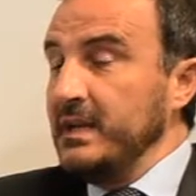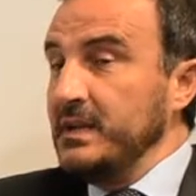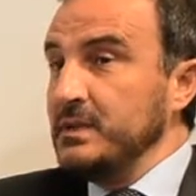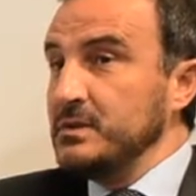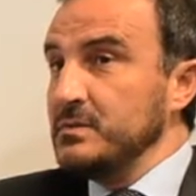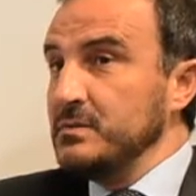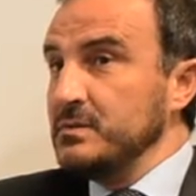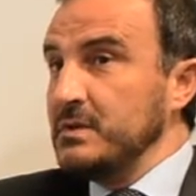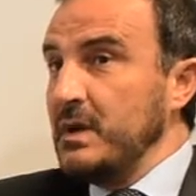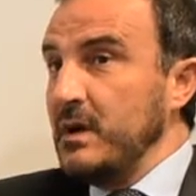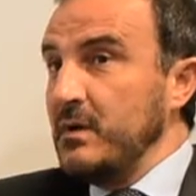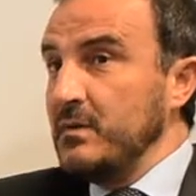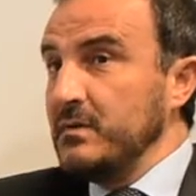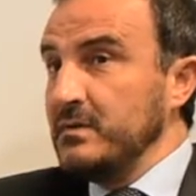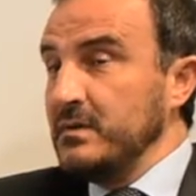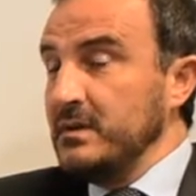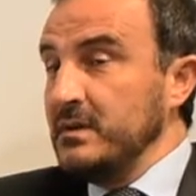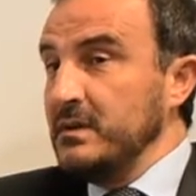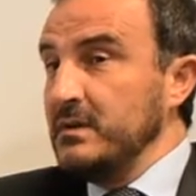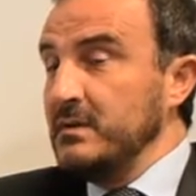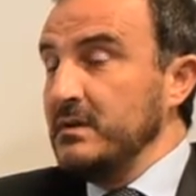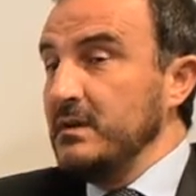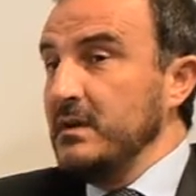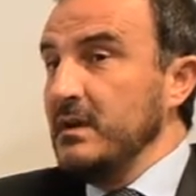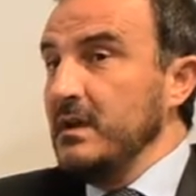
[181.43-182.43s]
in
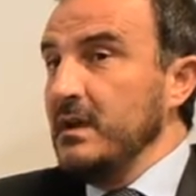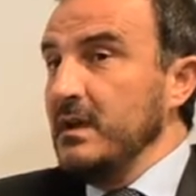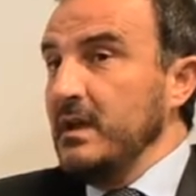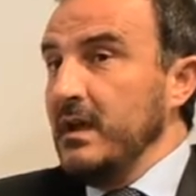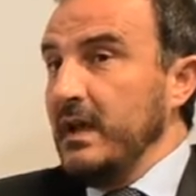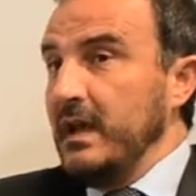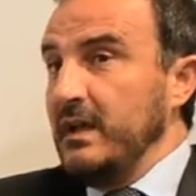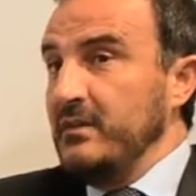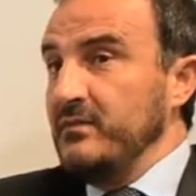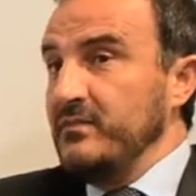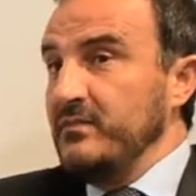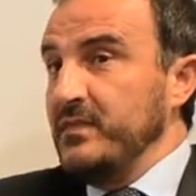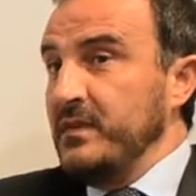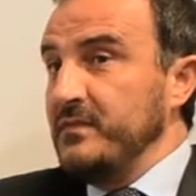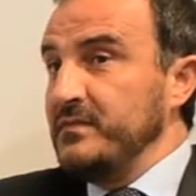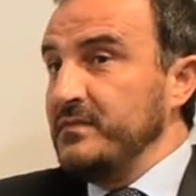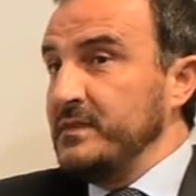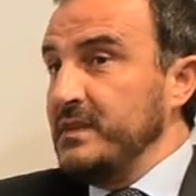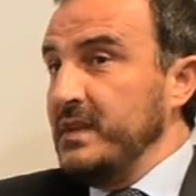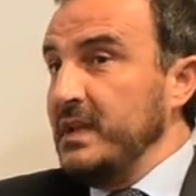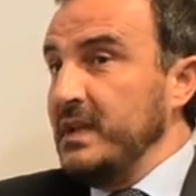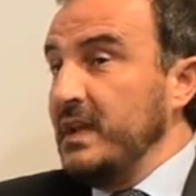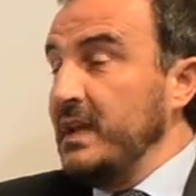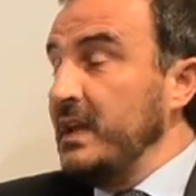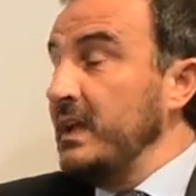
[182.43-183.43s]

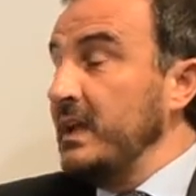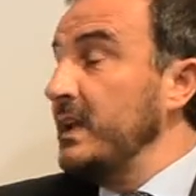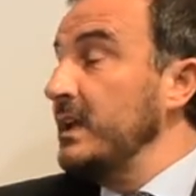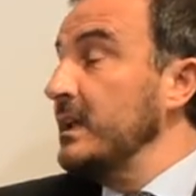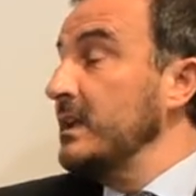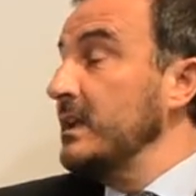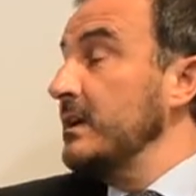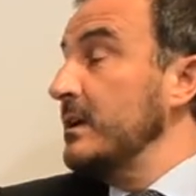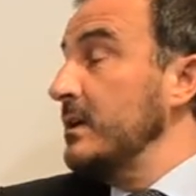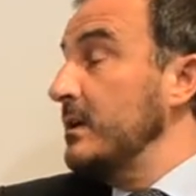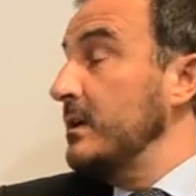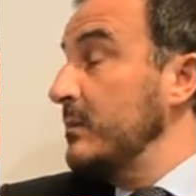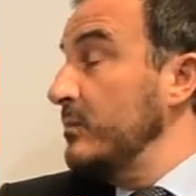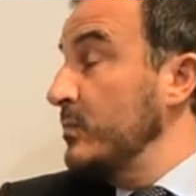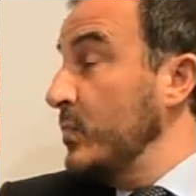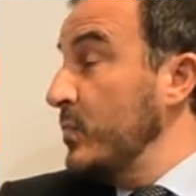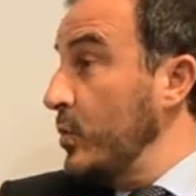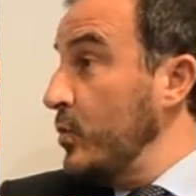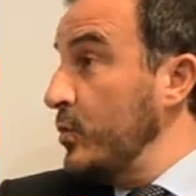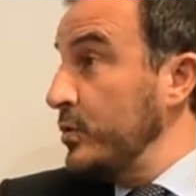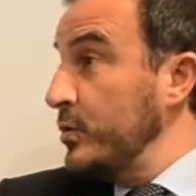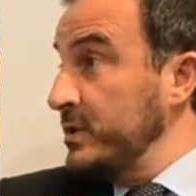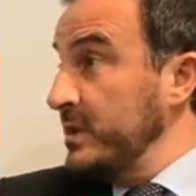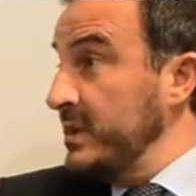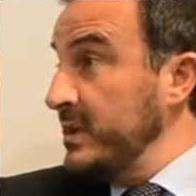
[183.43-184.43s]
2050,
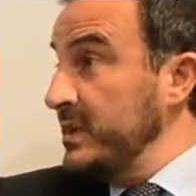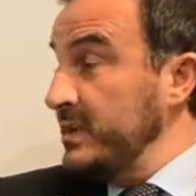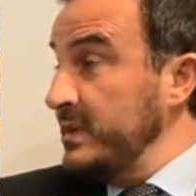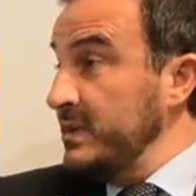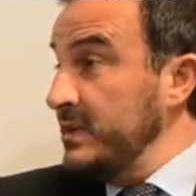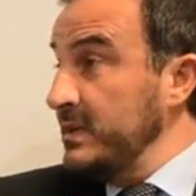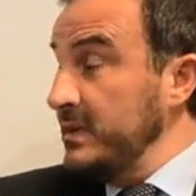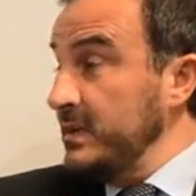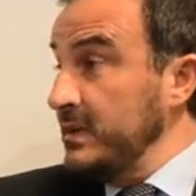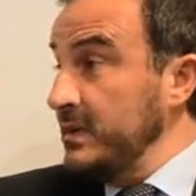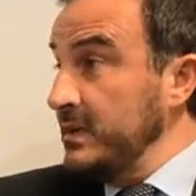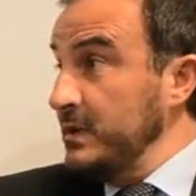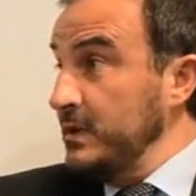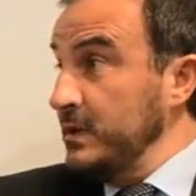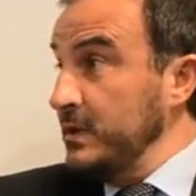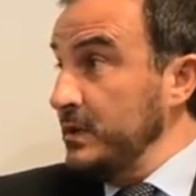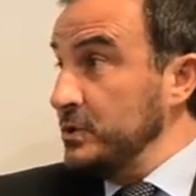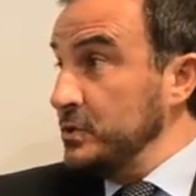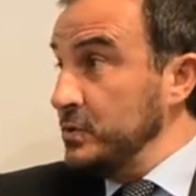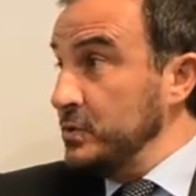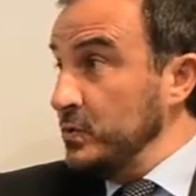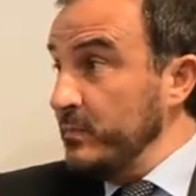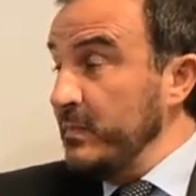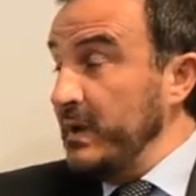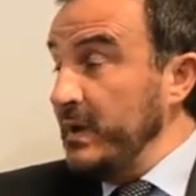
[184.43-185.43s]
more than
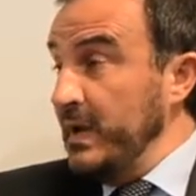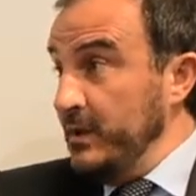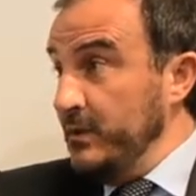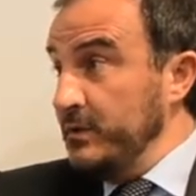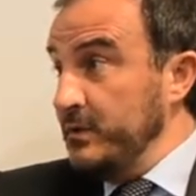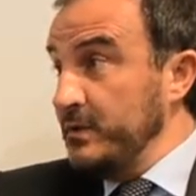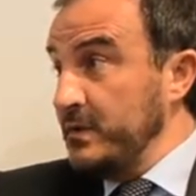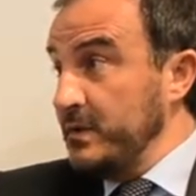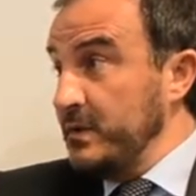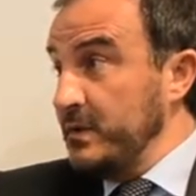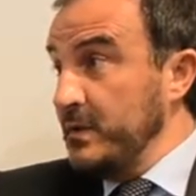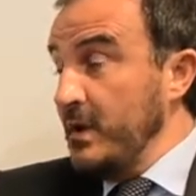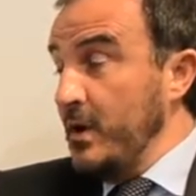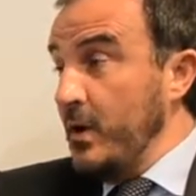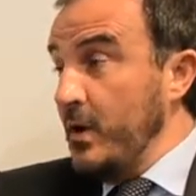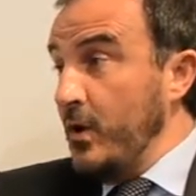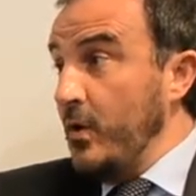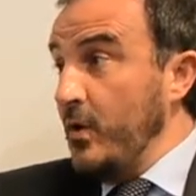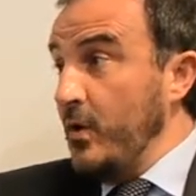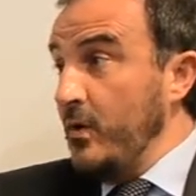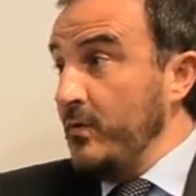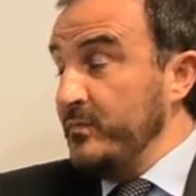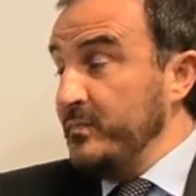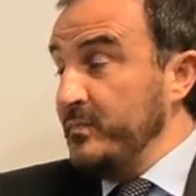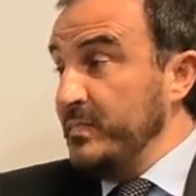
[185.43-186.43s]
2 million
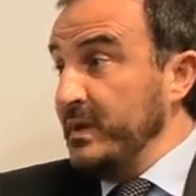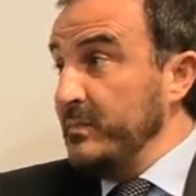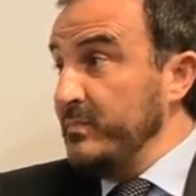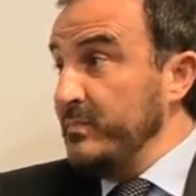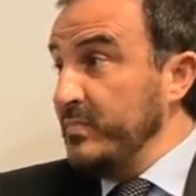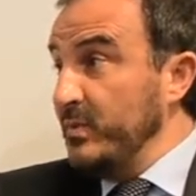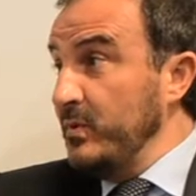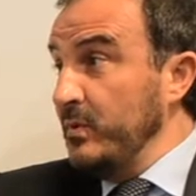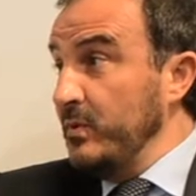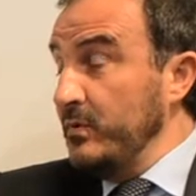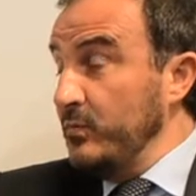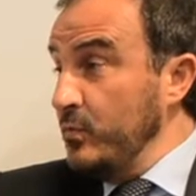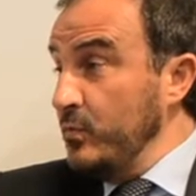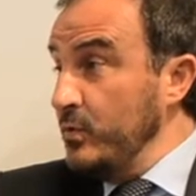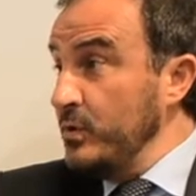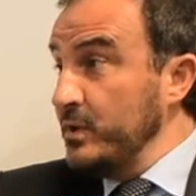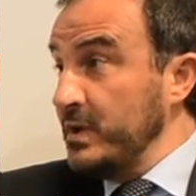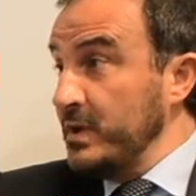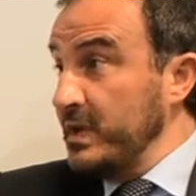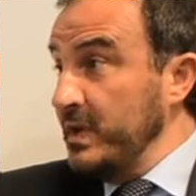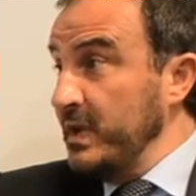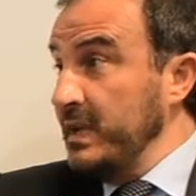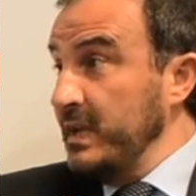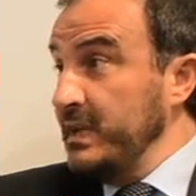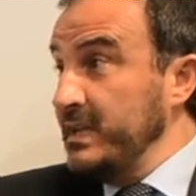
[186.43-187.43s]
of people
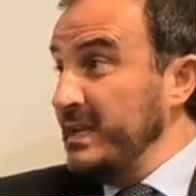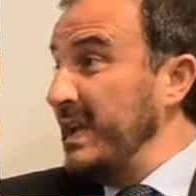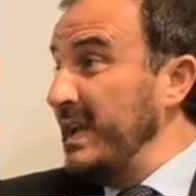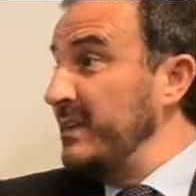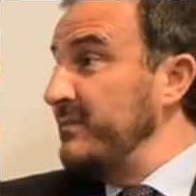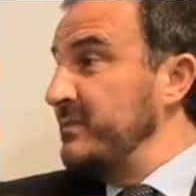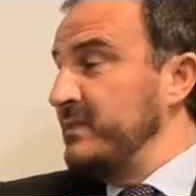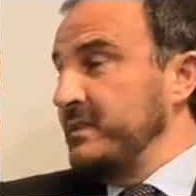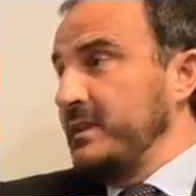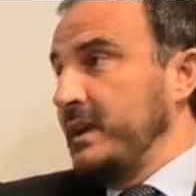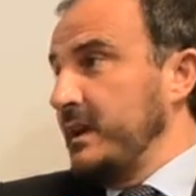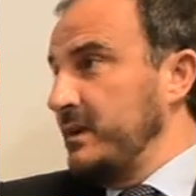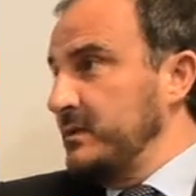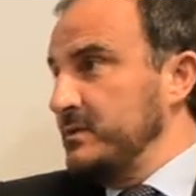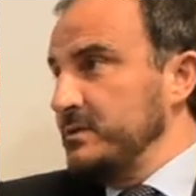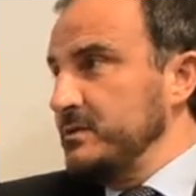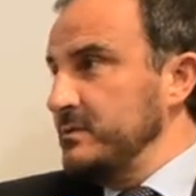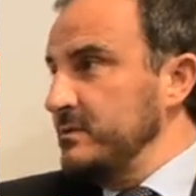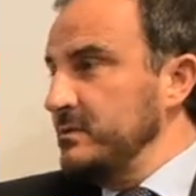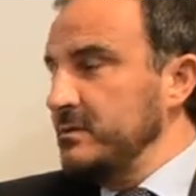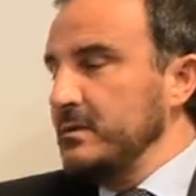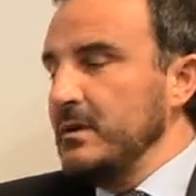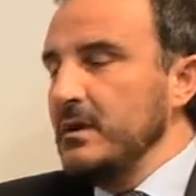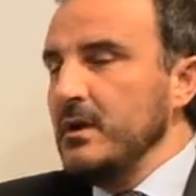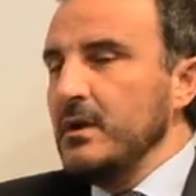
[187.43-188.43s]
working in the health sector.
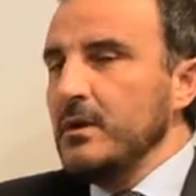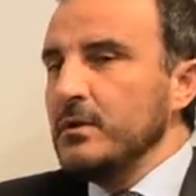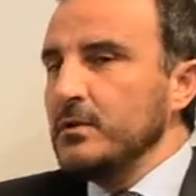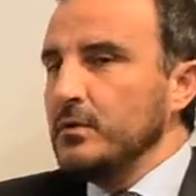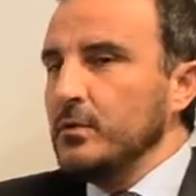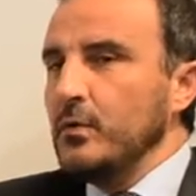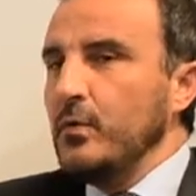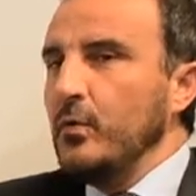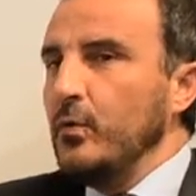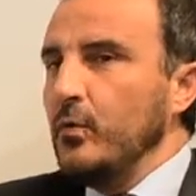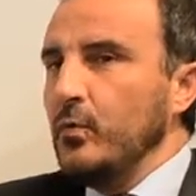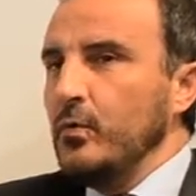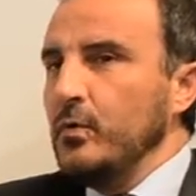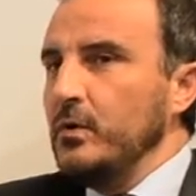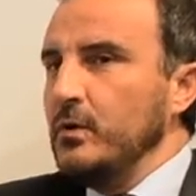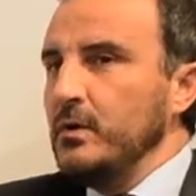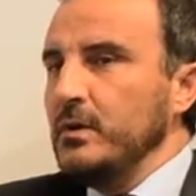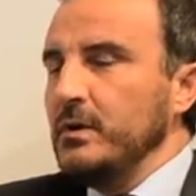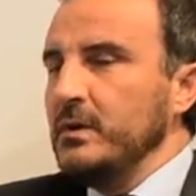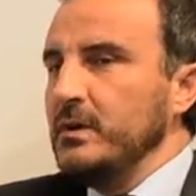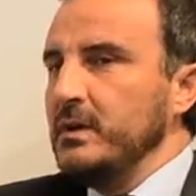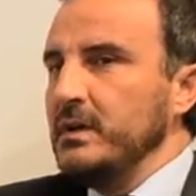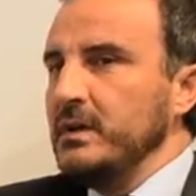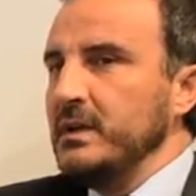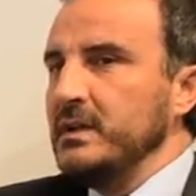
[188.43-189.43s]

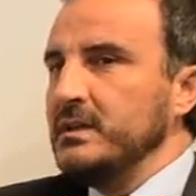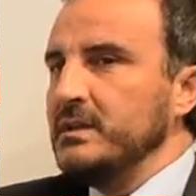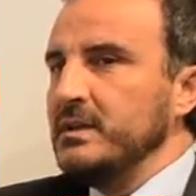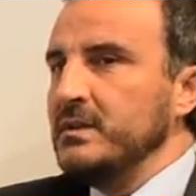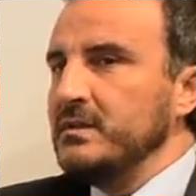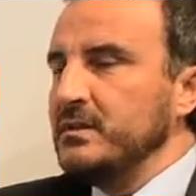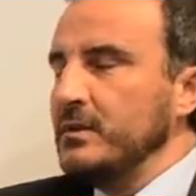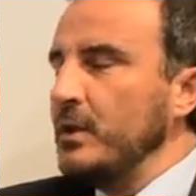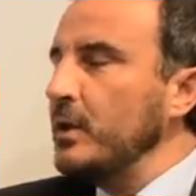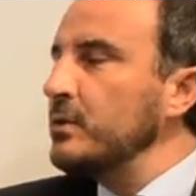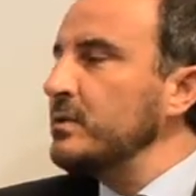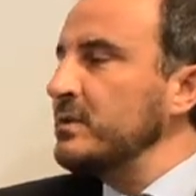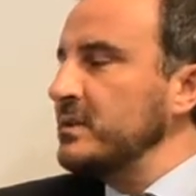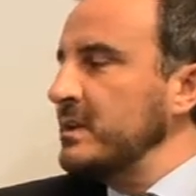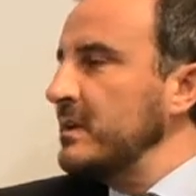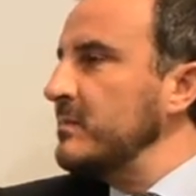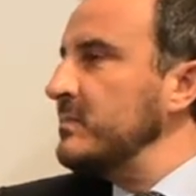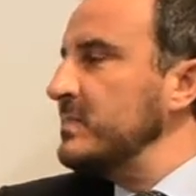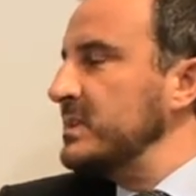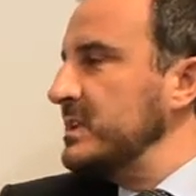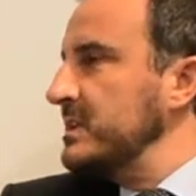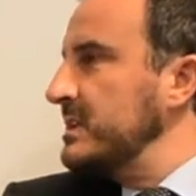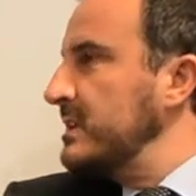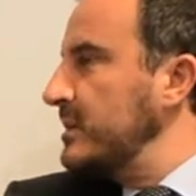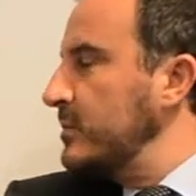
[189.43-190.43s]
So it is not
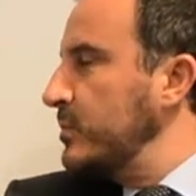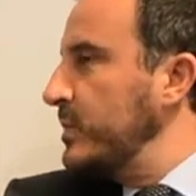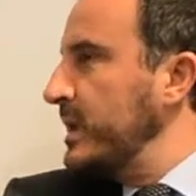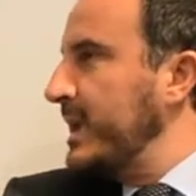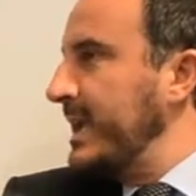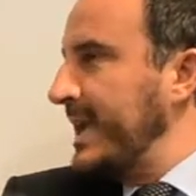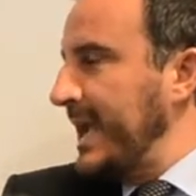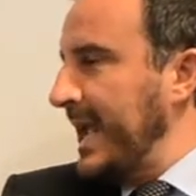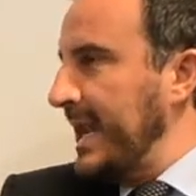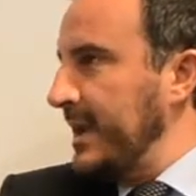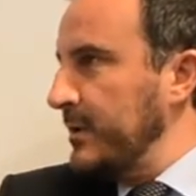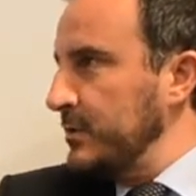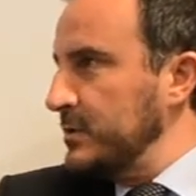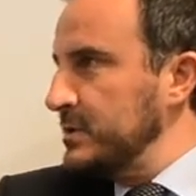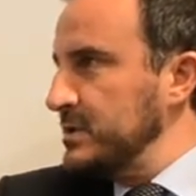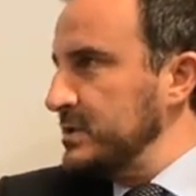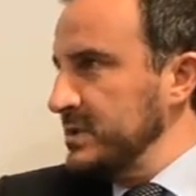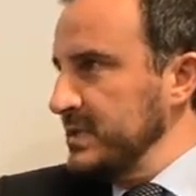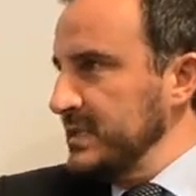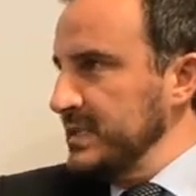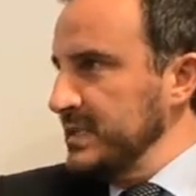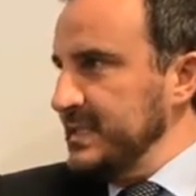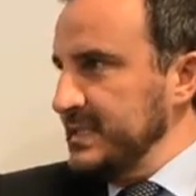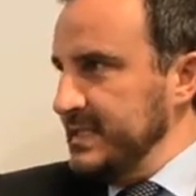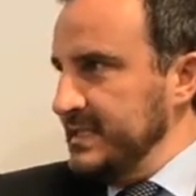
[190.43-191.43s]
something that we cannot
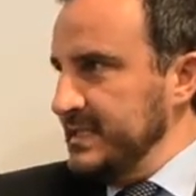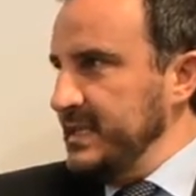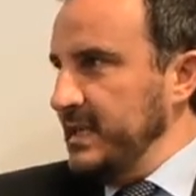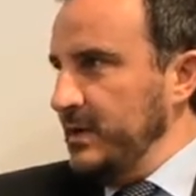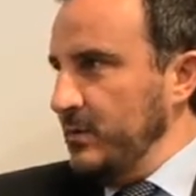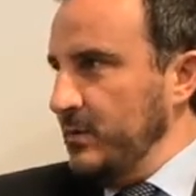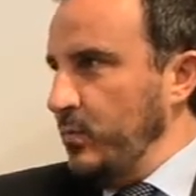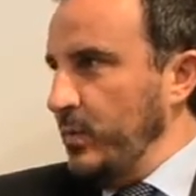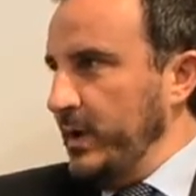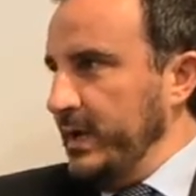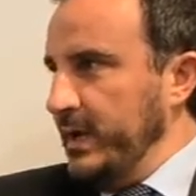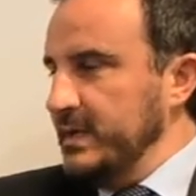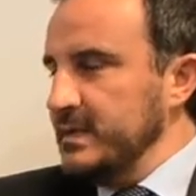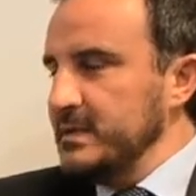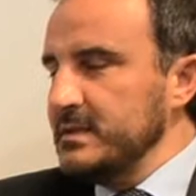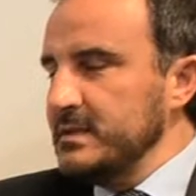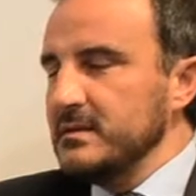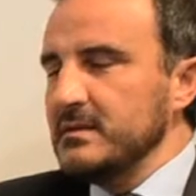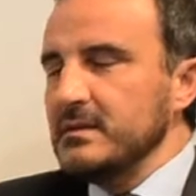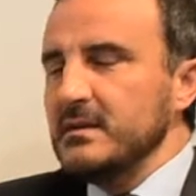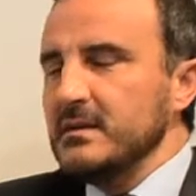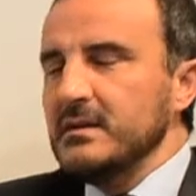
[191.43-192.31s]
deal with.